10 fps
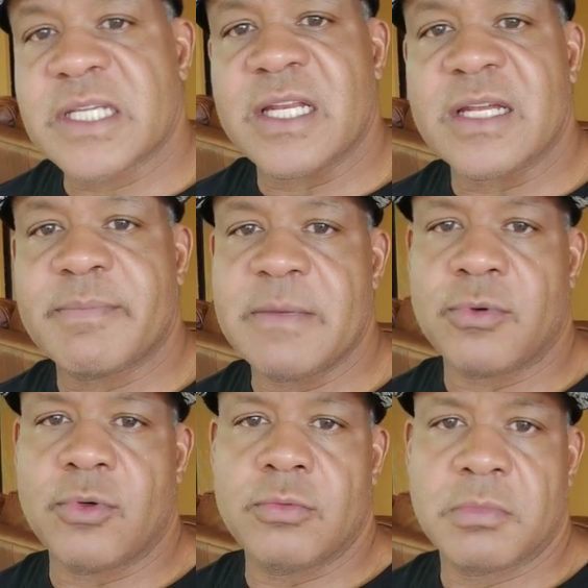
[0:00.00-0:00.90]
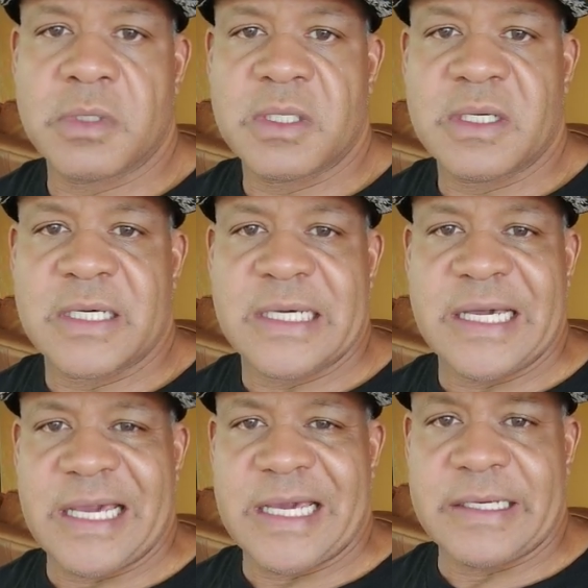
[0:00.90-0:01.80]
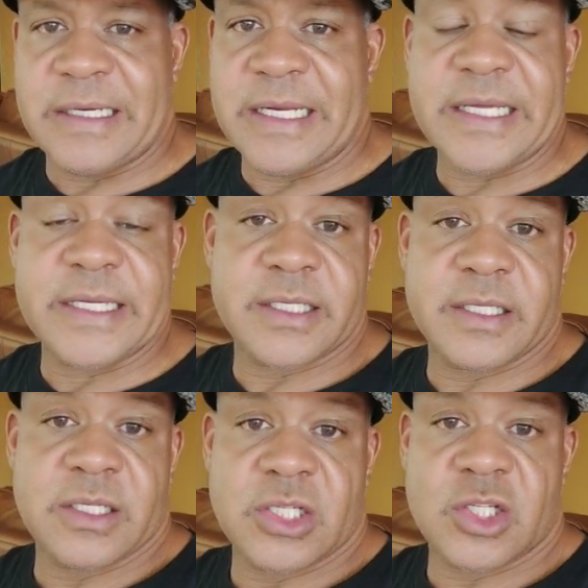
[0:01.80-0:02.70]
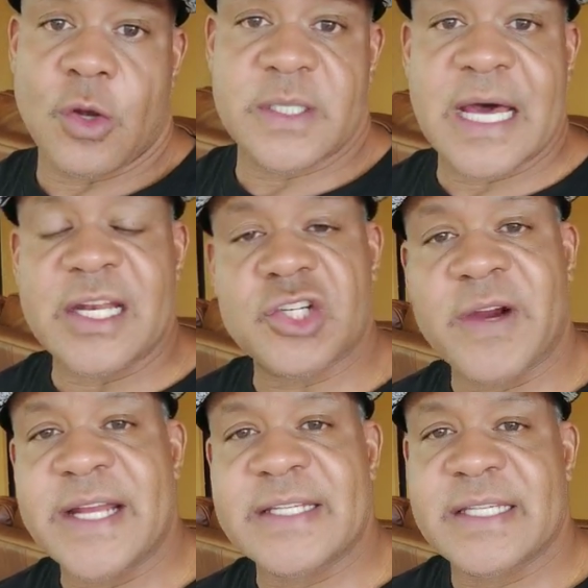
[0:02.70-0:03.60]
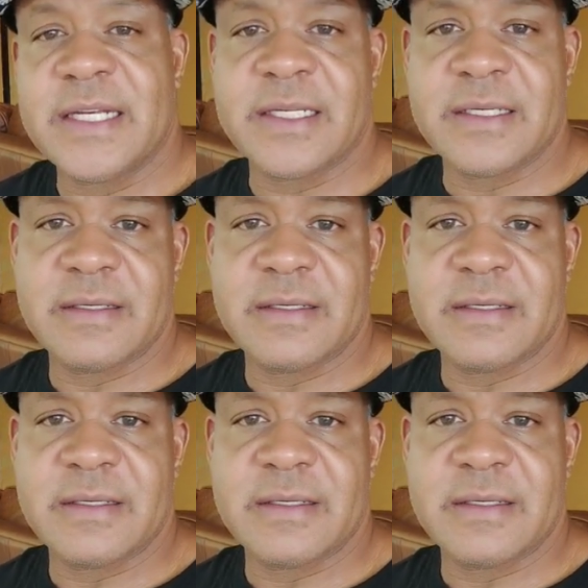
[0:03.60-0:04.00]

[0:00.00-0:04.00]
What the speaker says: killing people, and then they get to show us how to transcend it.